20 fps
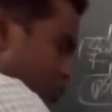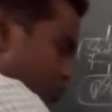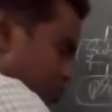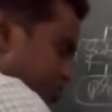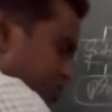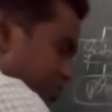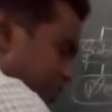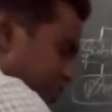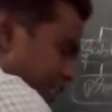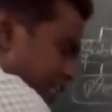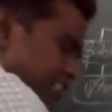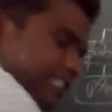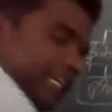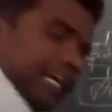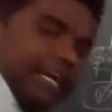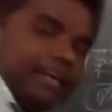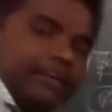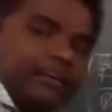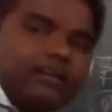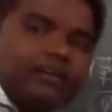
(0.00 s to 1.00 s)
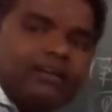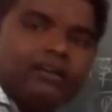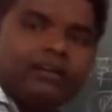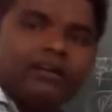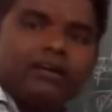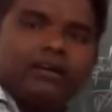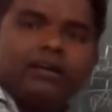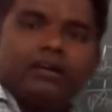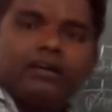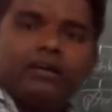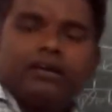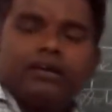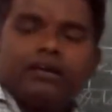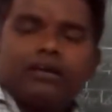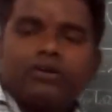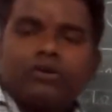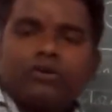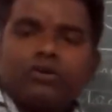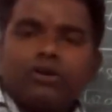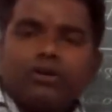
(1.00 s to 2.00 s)
posterior side,
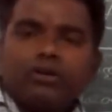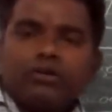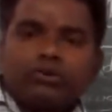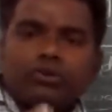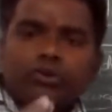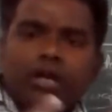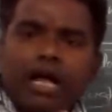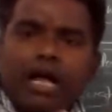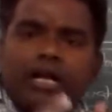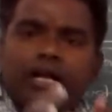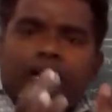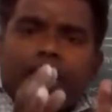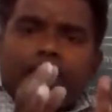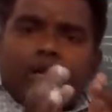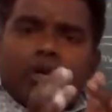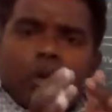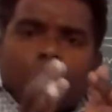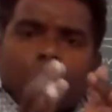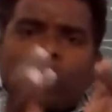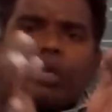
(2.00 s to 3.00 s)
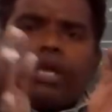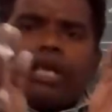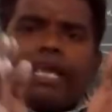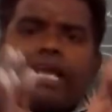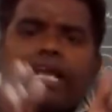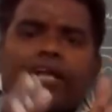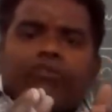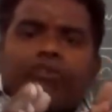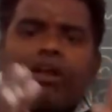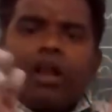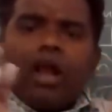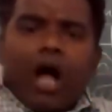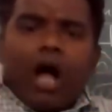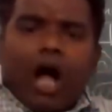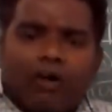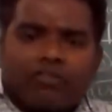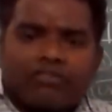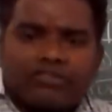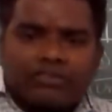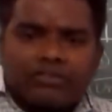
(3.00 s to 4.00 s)
should occur two equal
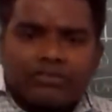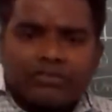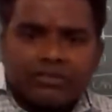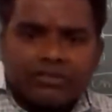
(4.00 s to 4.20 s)
halves.